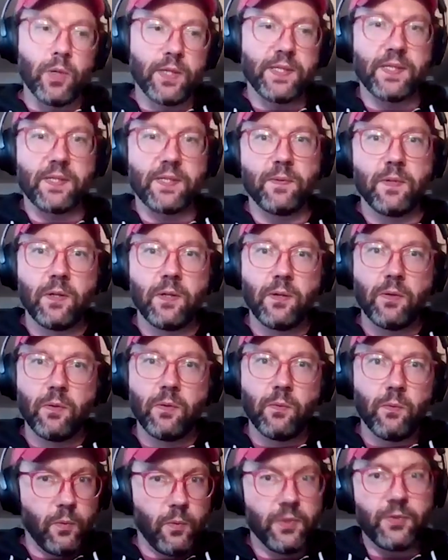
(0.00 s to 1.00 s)
was
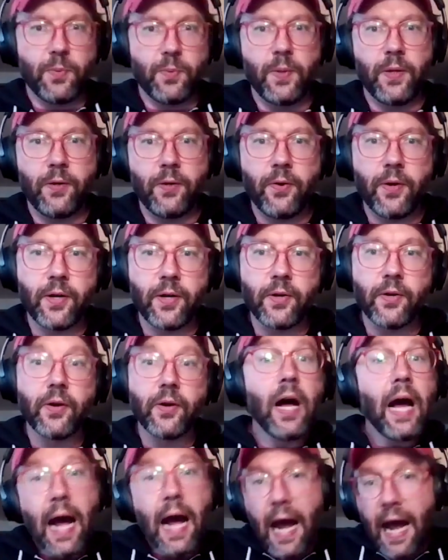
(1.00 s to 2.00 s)
was really
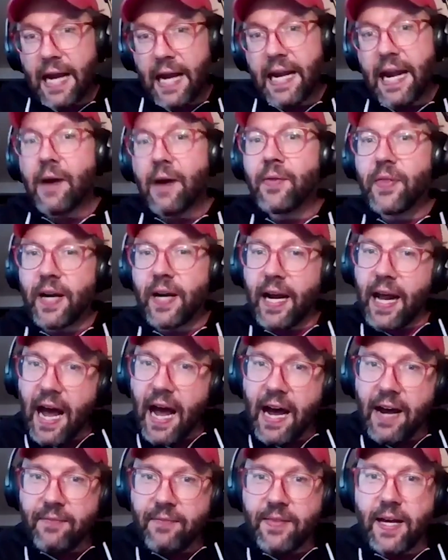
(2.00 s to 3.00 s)
critical. And now that I
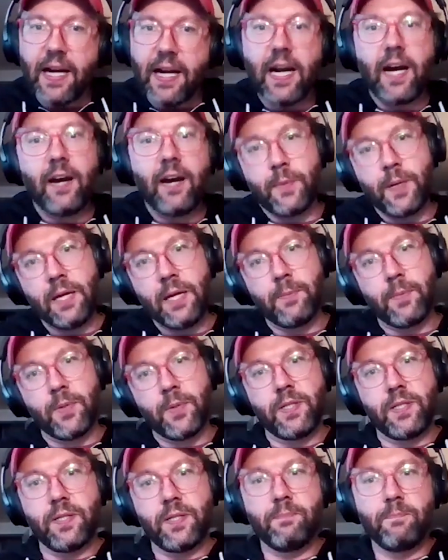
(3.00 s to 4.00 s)
have that, I've been
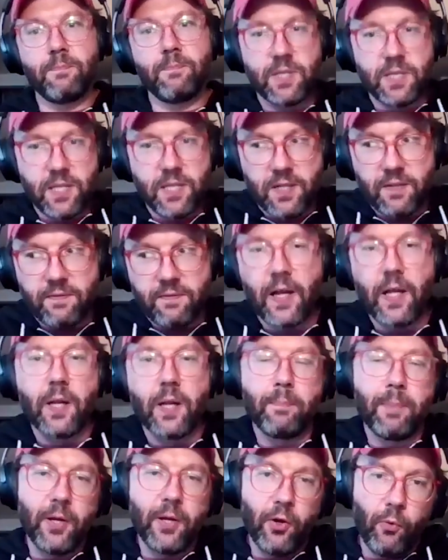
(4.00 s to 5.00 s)
able to
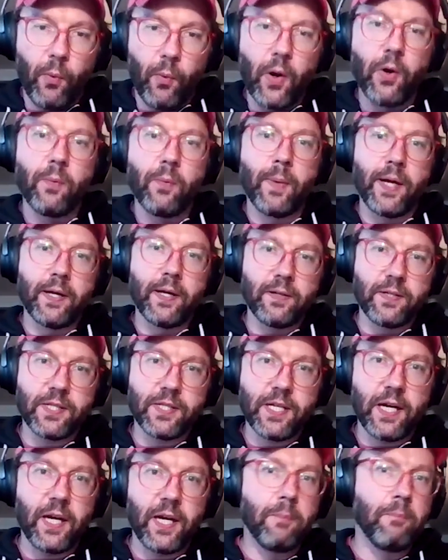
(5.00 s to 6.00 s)
develop and grow my
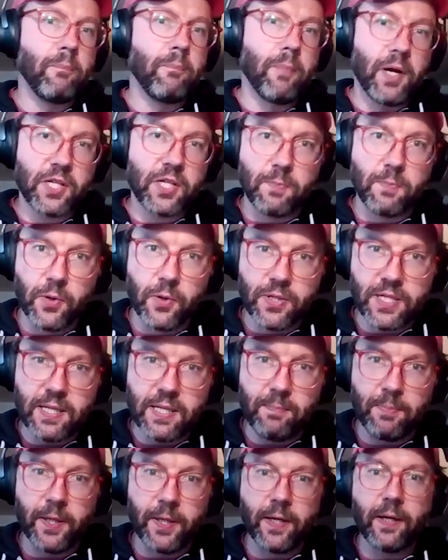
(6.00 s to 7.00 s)
understanding much more
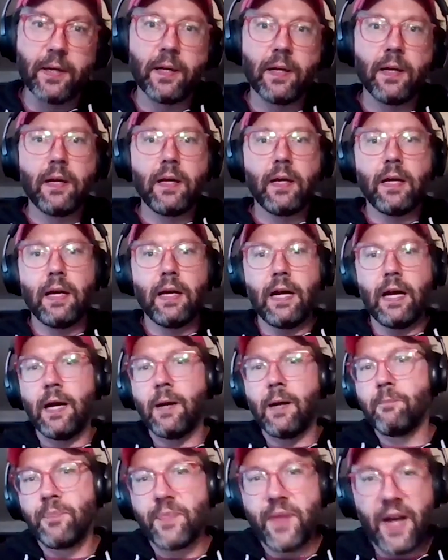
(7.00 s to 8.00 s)
deeply.
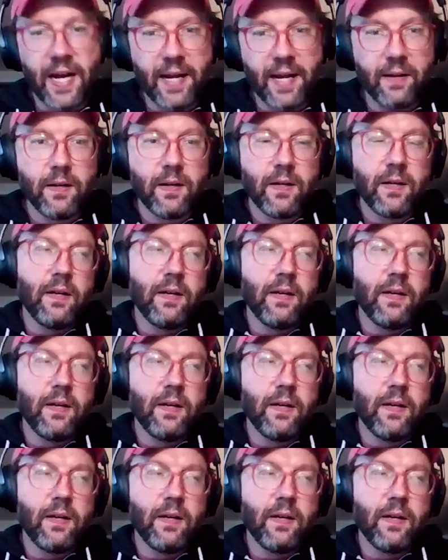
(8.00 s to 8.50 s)
I